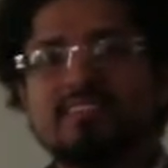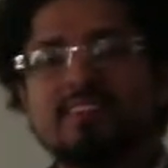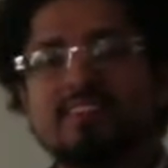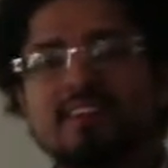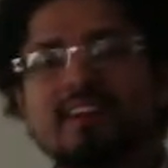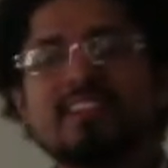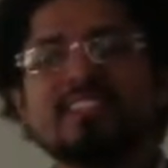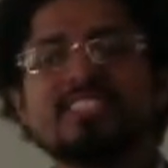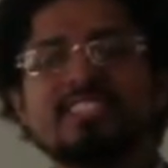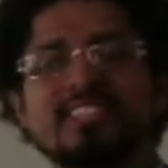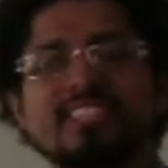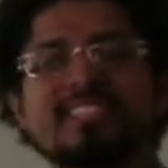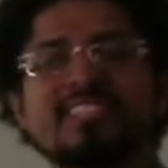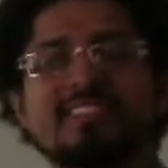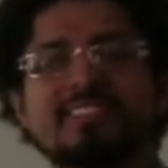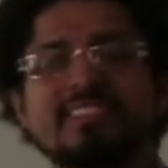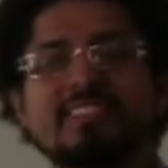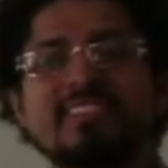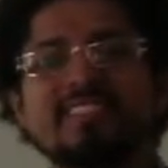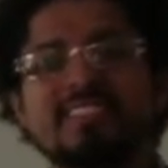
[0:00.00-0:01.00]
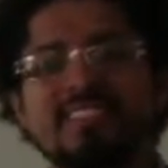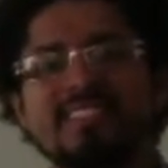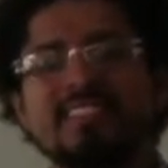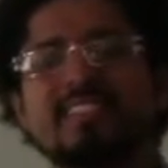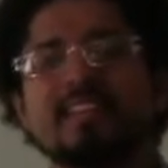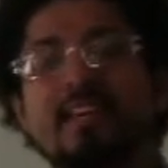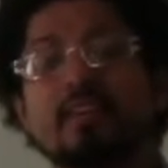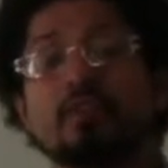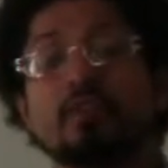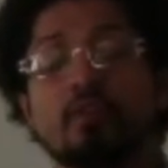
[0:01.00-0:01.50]
Consciousness is
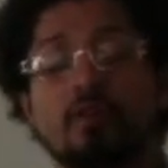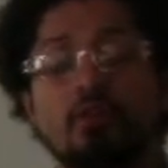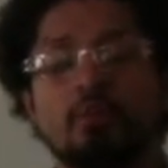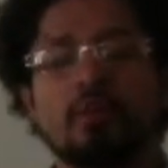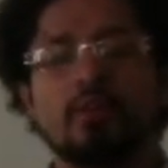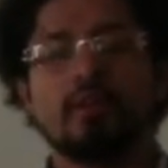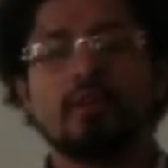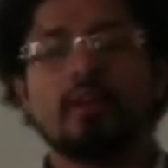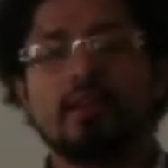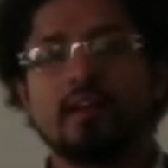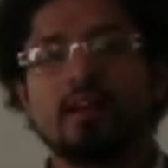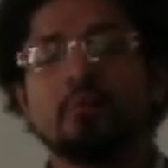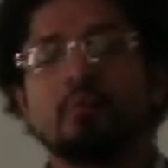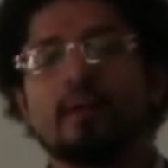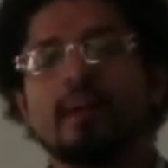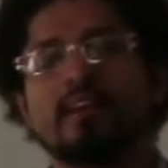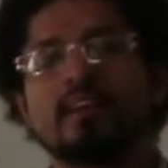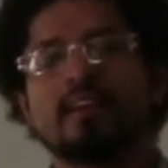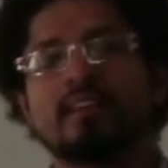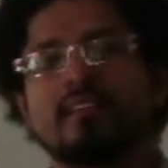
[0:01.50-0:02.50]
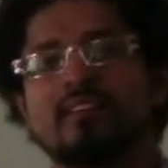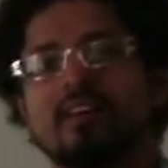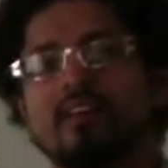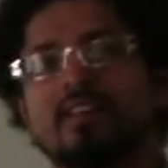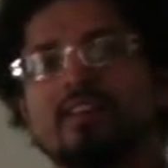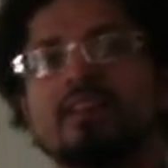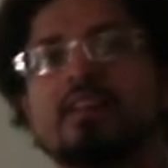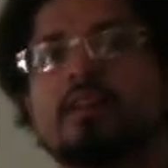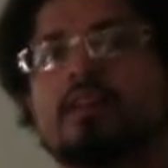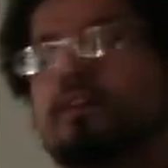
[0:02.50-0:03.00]
like you're aware, like awake and not.